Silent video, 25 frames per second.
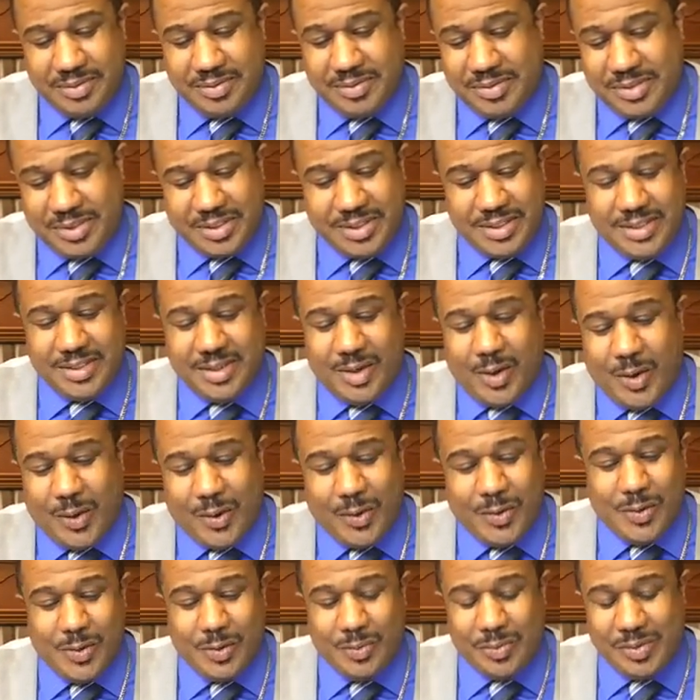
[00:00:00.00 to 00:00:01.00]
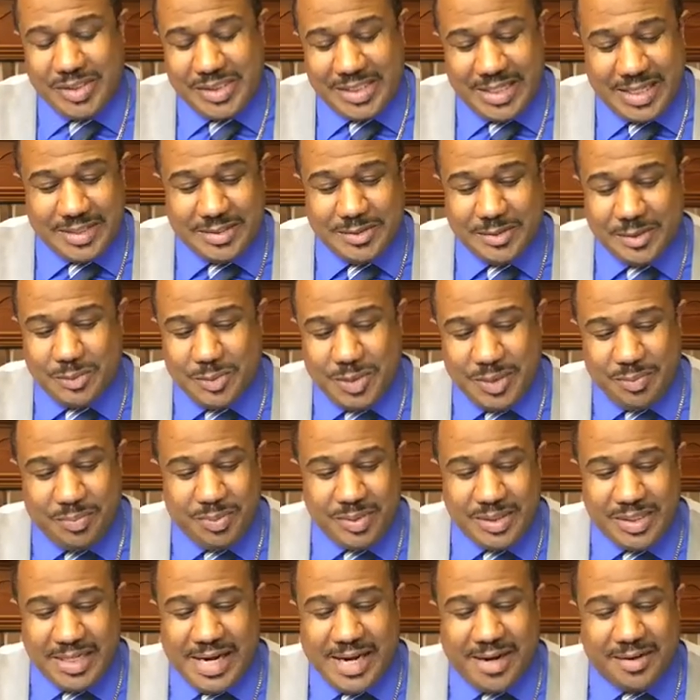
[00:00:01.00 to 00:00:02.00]
should all homosexuals be
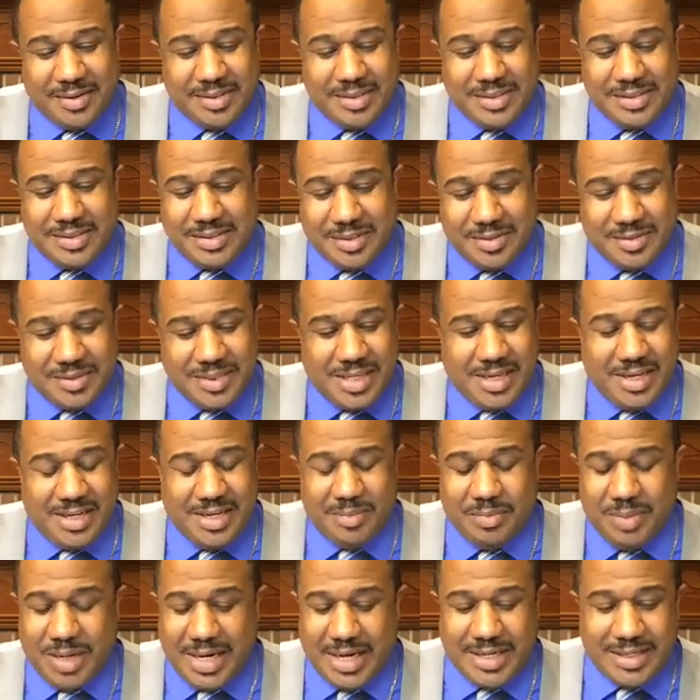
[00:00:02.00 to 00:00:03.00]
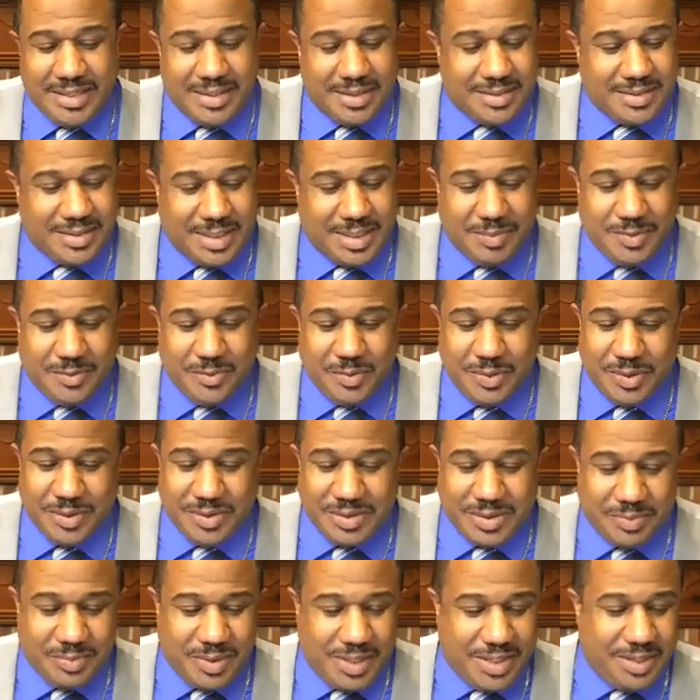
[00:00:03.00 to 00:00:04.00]
put out of the church? Anybody can come and
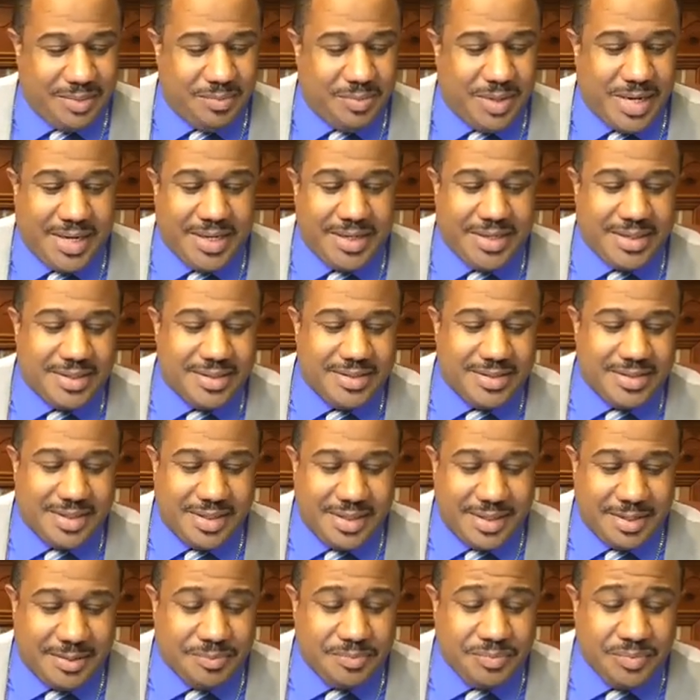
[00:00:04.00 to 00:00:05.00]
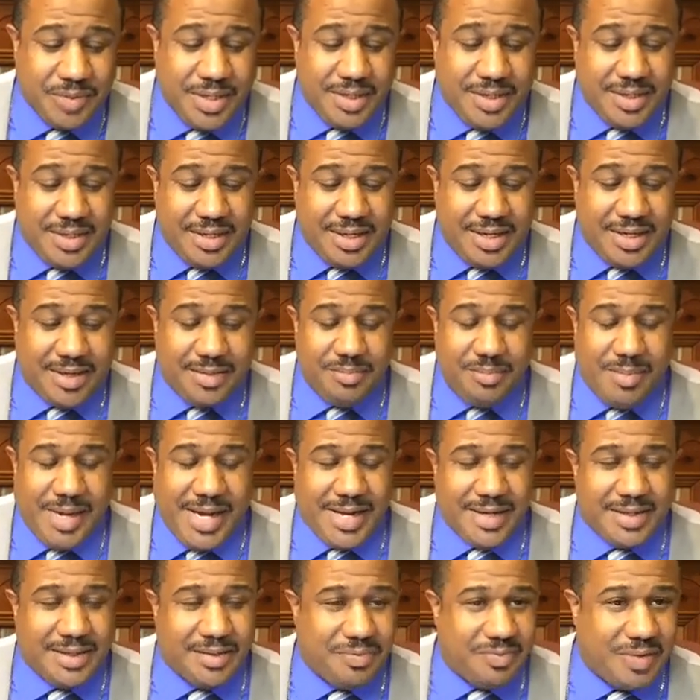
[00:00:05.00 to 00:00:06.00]
worship. Anybody can come and
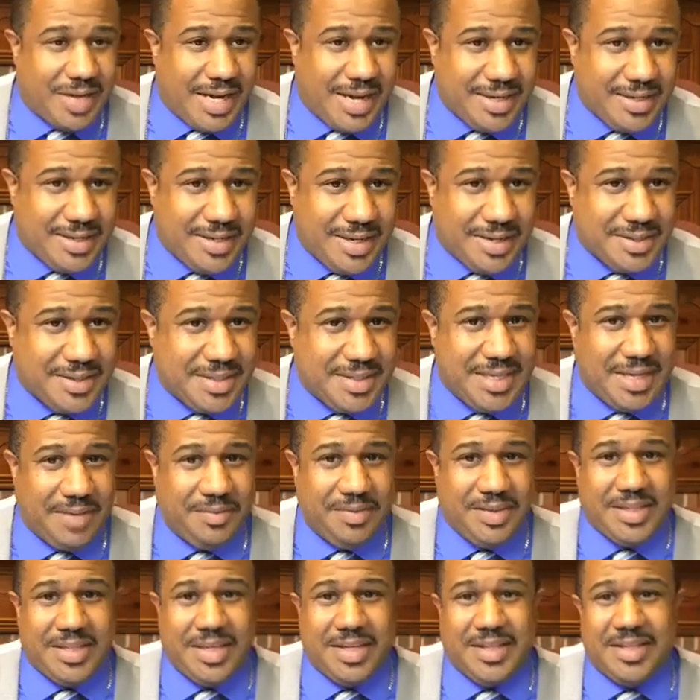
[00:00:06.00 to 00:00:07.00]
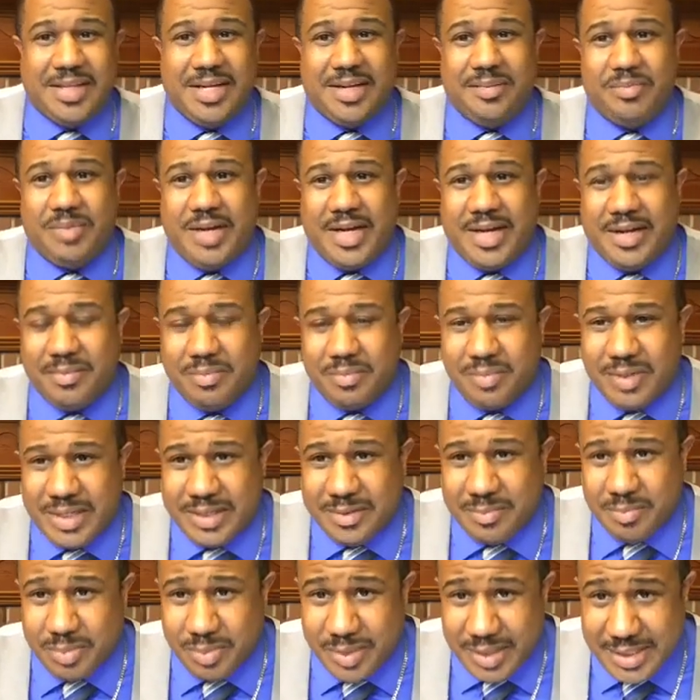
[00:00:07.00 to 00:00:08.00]
magnify God. Let everything that have
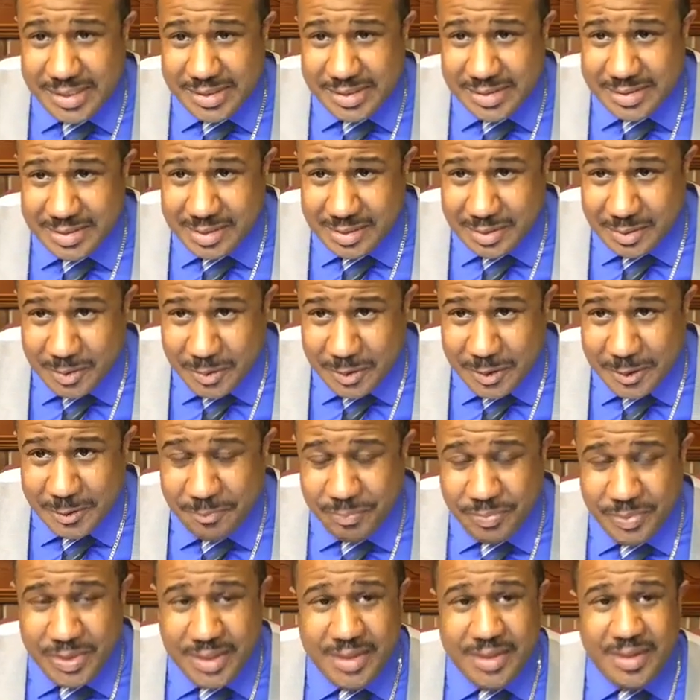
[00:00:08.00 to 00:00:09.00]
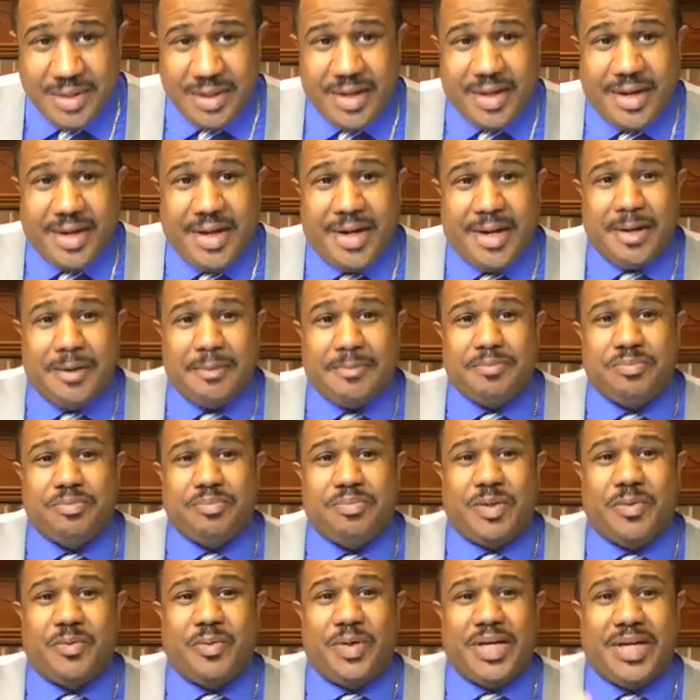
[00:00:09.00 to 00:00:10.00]
breath praise the Lord. Um,
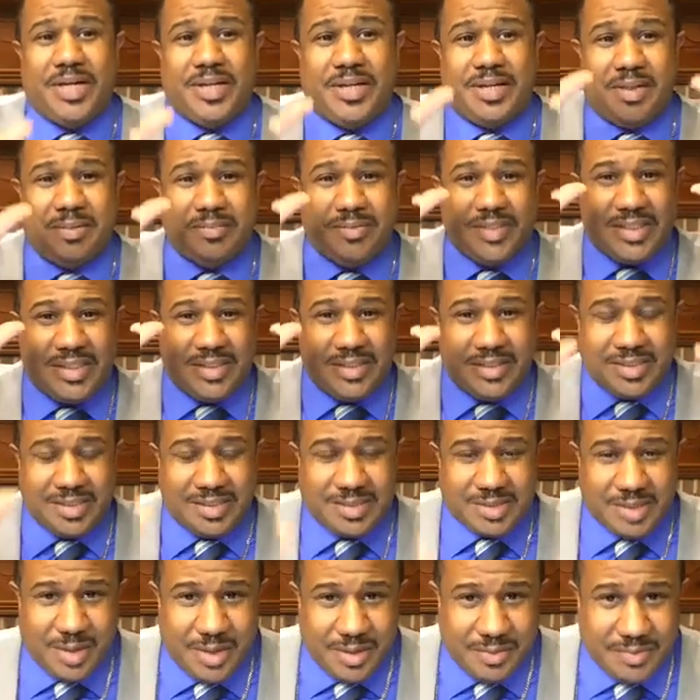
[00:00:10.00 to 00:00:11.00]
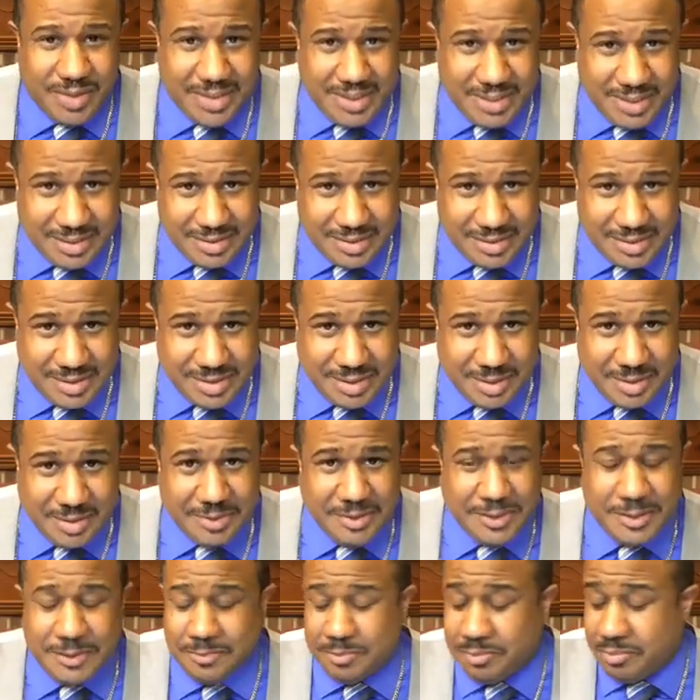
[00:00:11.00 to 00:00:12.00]
but when it comes to serving in the
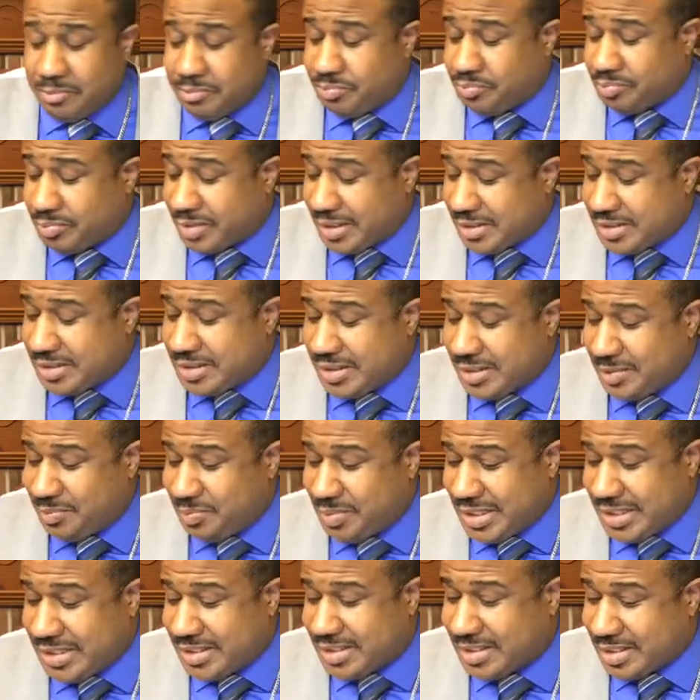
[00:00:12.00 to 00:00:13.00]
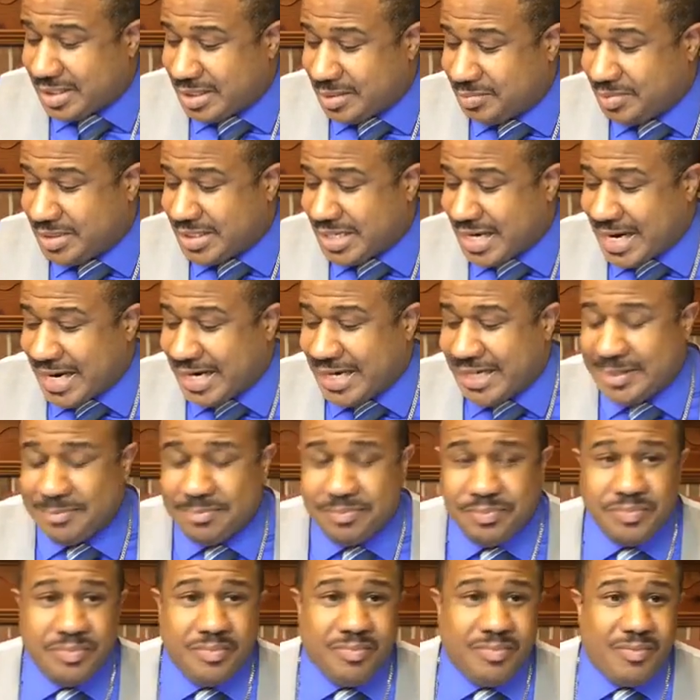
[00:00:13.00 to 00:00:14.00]
church, there should be some
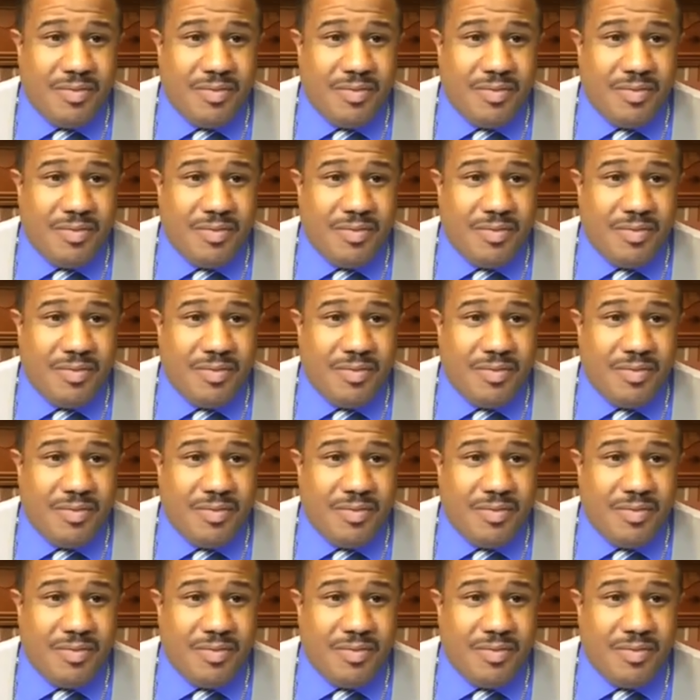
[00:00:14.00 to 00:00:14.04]
kind